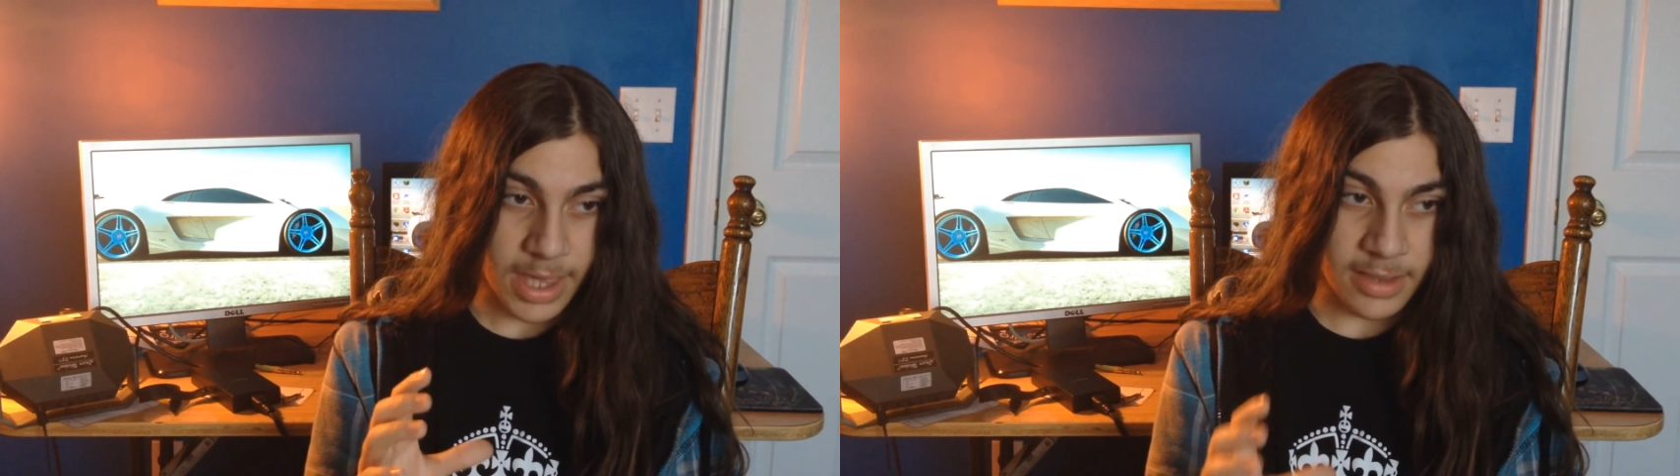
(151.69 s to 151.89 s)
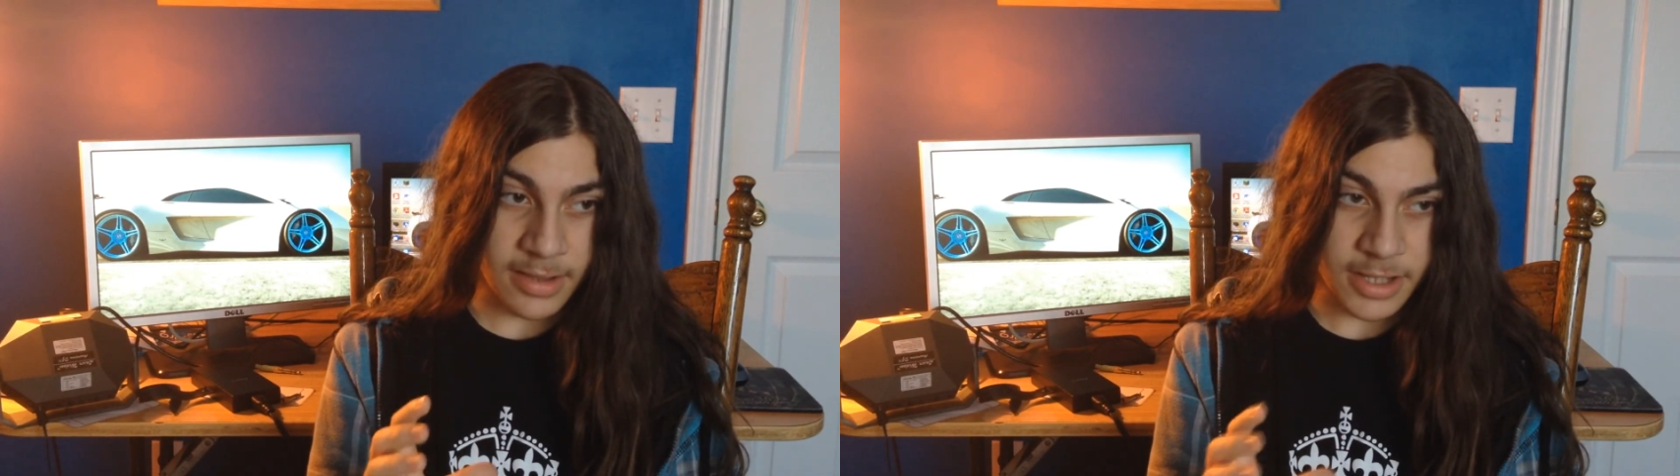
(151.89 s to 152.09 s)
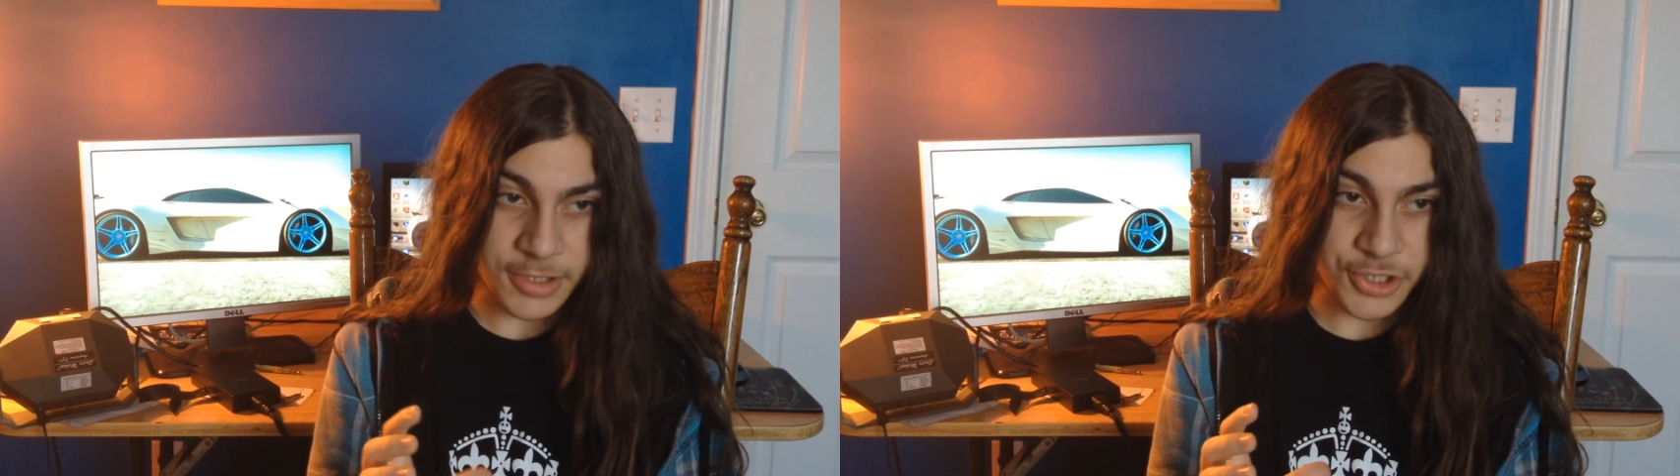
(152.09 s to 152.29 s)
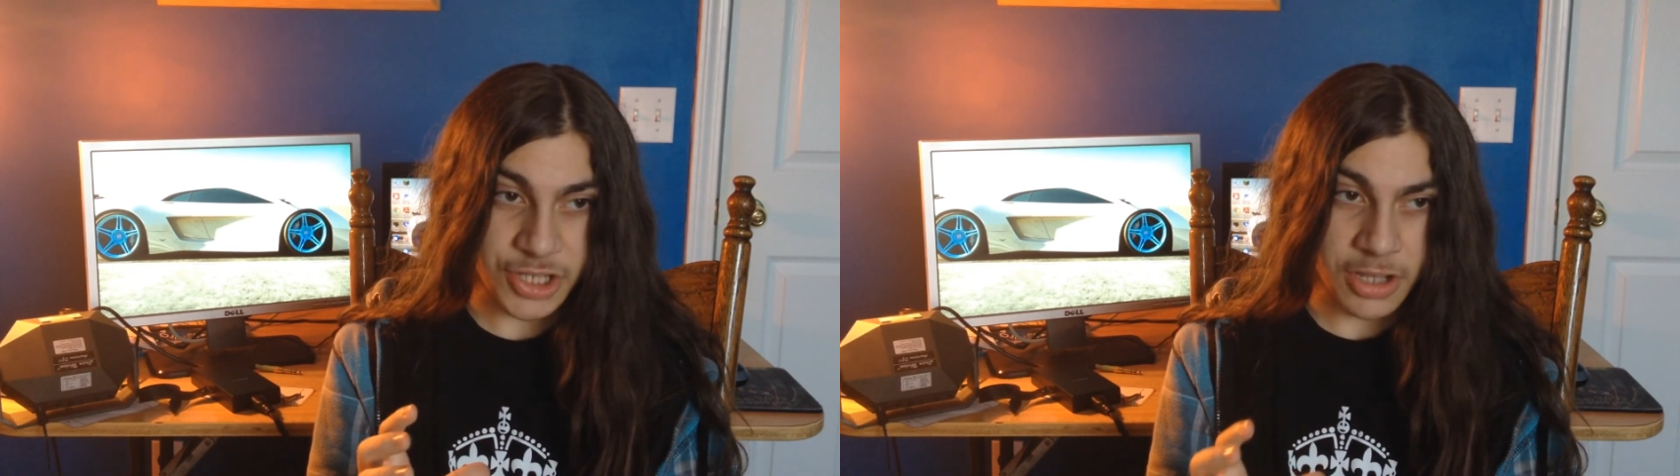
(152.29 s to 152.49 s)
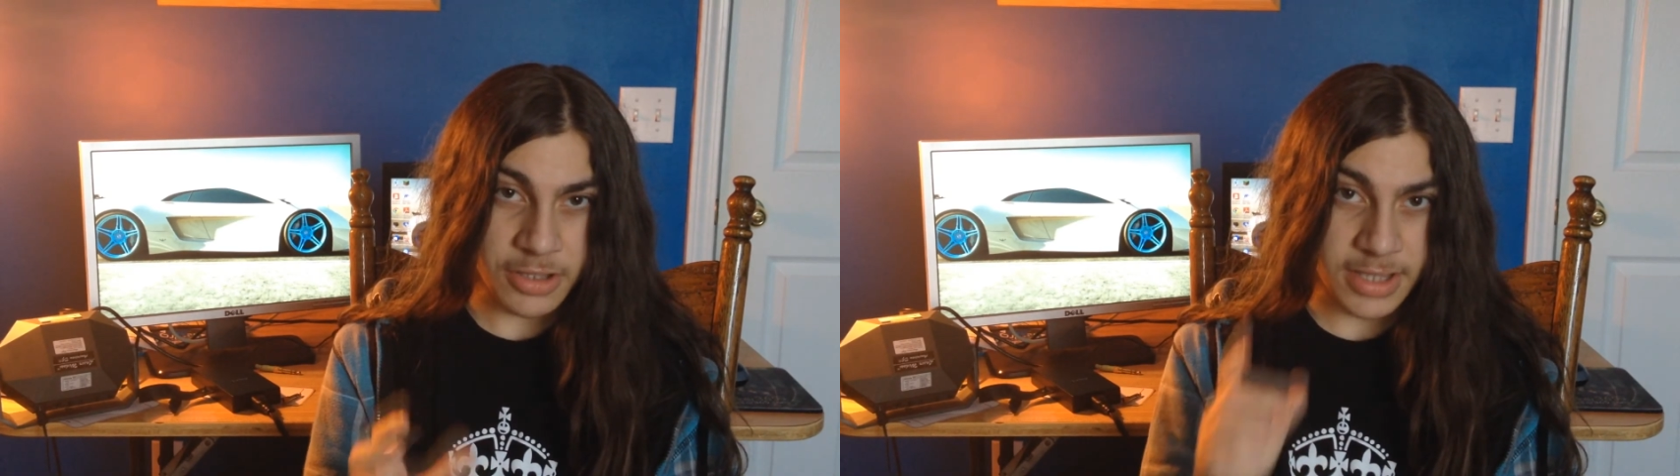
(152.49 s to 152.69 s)
In a
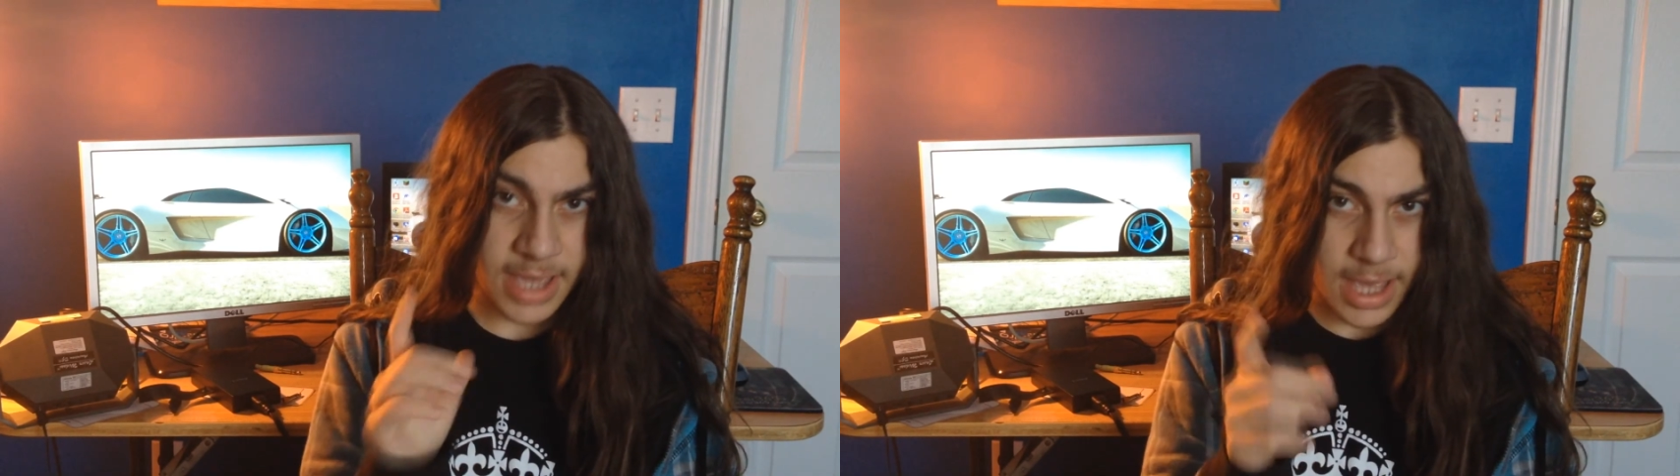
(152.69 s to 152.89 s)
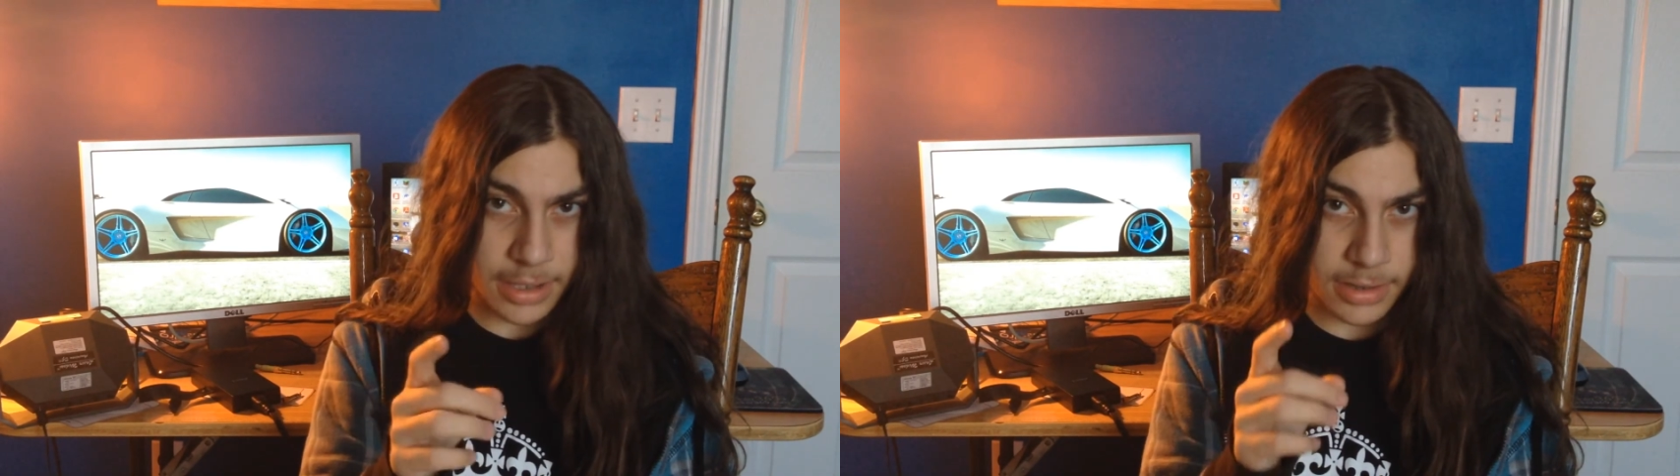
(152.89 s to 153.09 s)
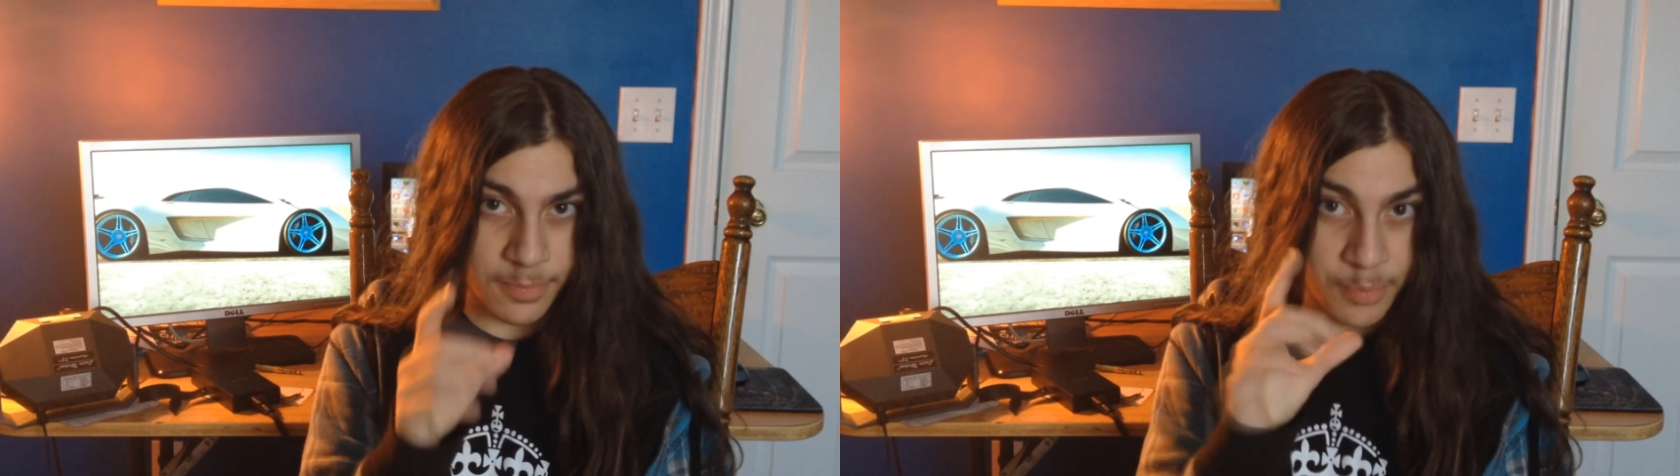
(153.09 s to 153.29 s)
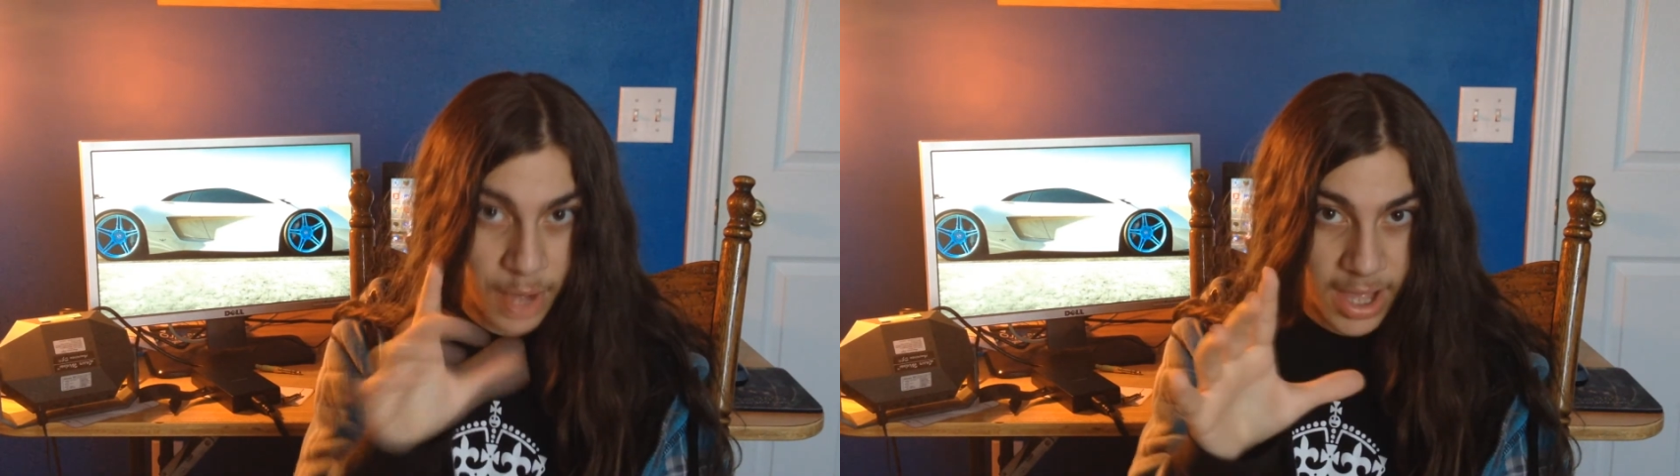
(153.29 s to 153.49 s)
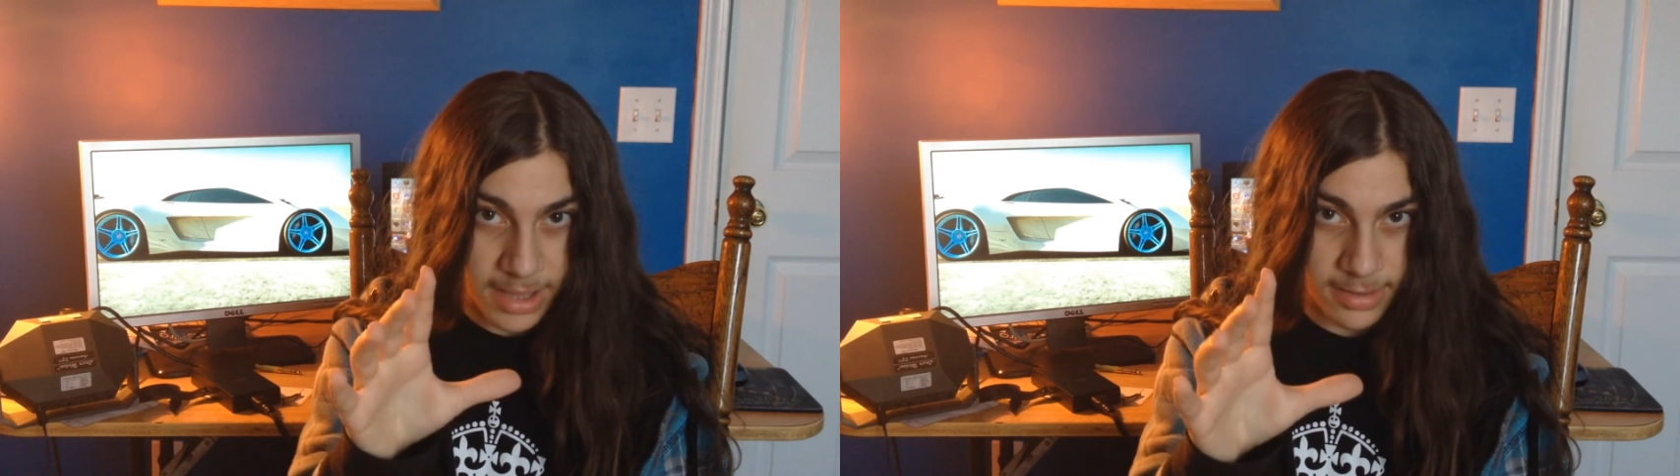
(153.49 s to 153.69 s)
nutshell, yes,
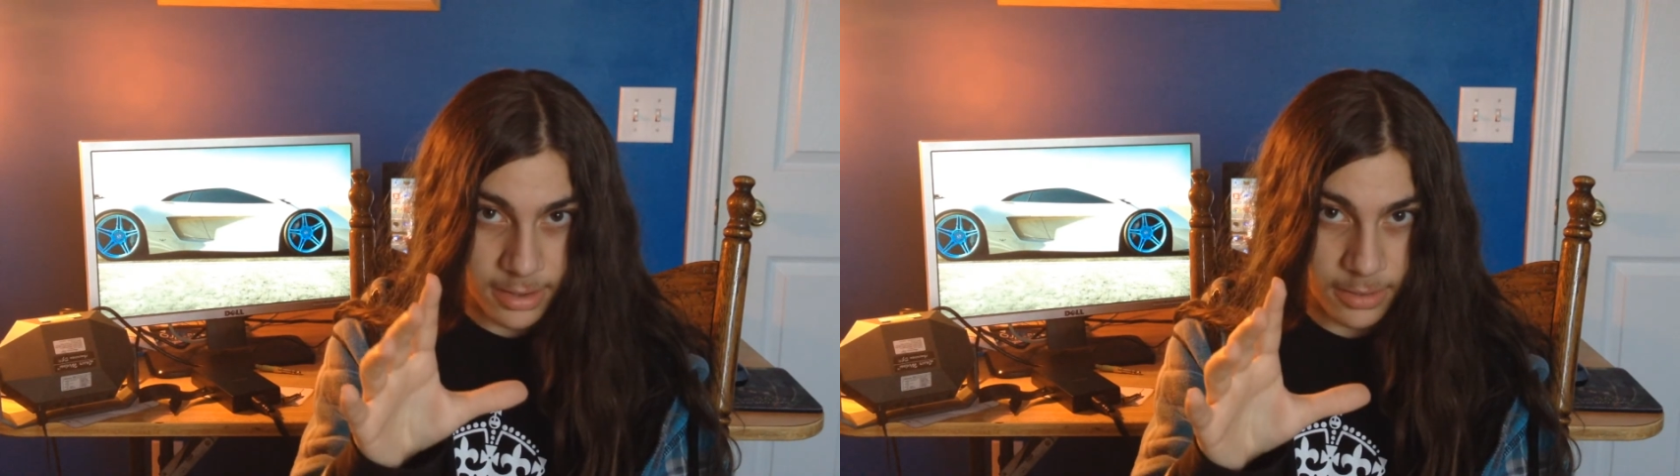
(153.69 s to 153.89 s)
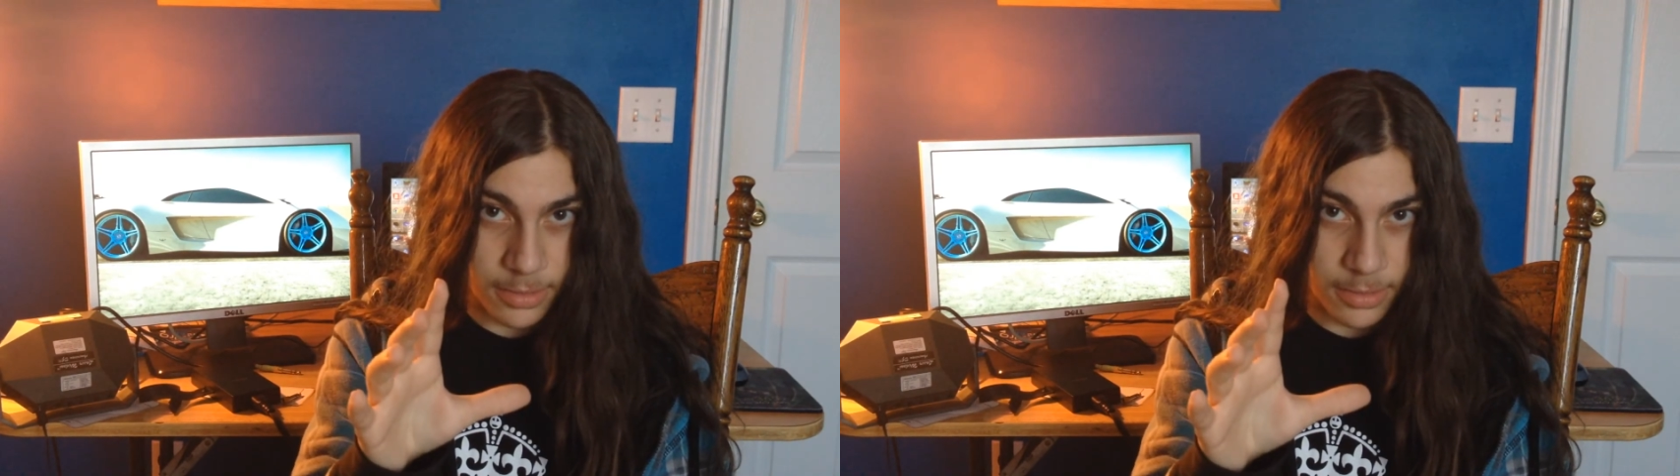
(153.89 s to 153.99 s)
but